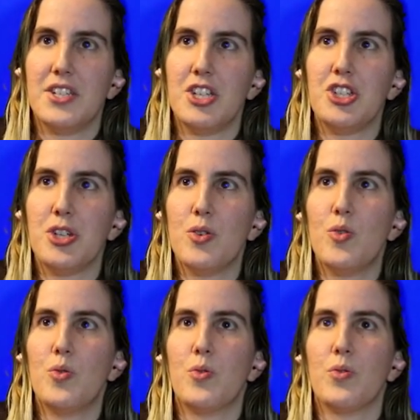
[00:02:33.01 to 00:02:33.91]
did
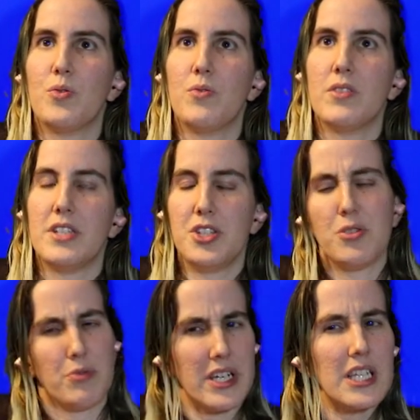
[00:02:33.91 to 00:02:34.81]
you
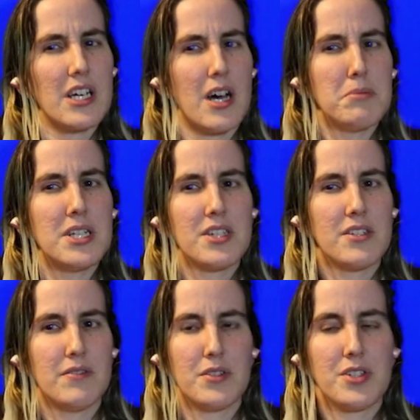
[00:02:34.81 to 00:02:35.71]
read the
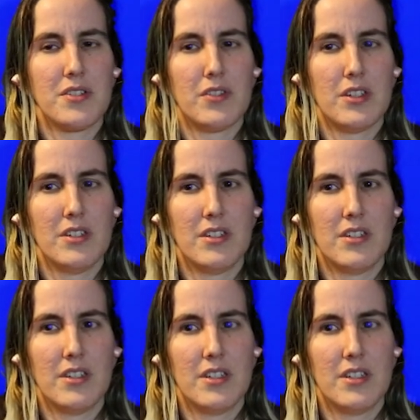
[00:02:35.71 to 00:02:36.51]
comments first of all?